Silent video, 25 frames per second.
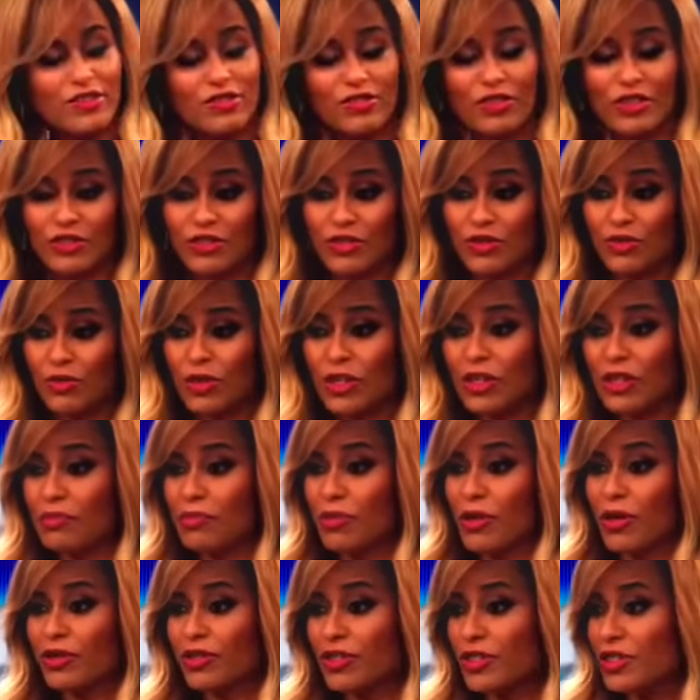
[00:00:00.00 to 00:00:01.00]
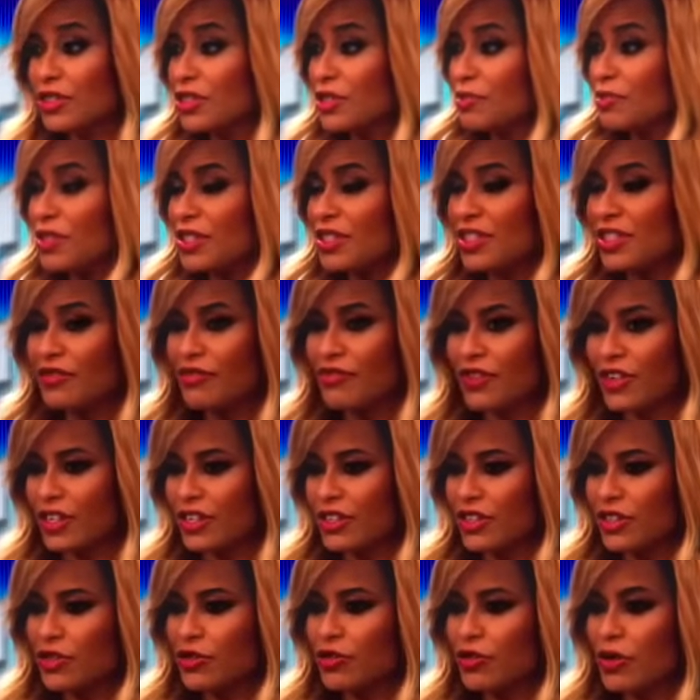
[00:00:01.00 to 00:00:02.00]
Well, it's really person
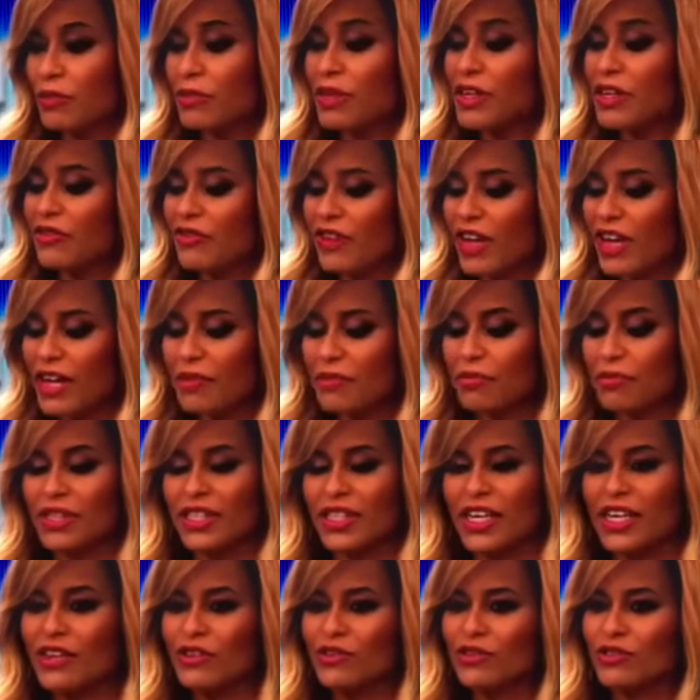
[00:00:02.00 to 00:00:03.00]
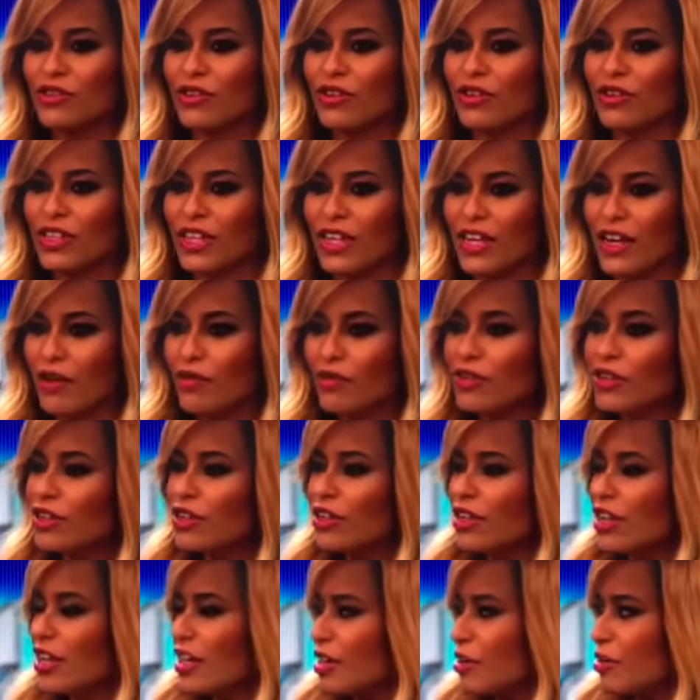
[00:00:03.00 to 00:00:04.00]
specific, too. I mean, if I ate potatoes all day, I
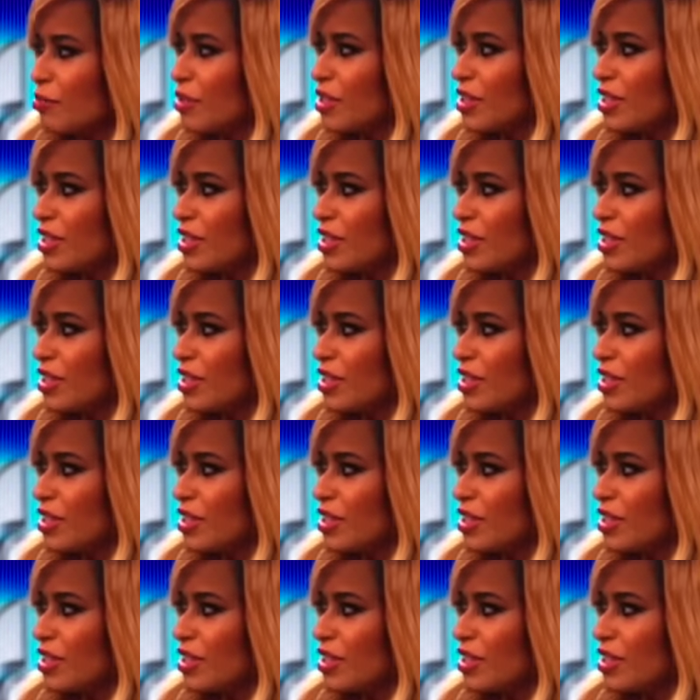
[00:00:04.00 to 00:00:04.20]
would look like a